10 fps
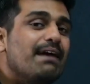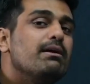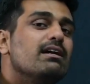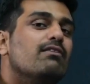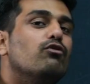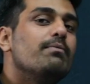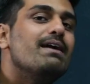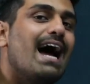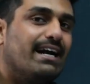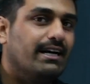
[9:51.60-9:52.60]
term would be
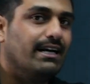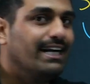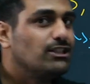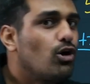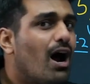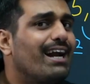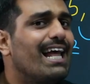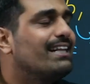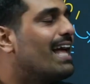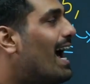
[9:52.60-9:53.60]
added. It's not like
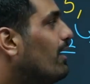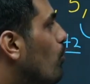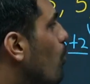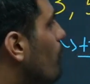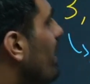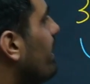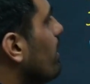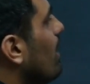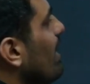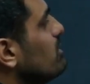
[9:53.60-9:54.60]
that. Over here
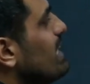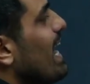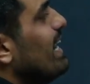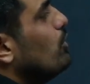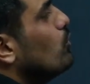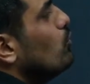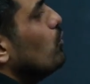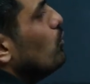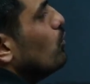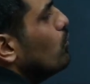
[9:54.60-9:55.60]
I was adding 2, 2,
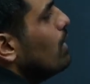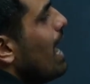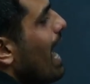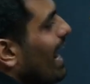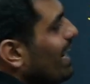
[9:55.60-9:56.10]
2, and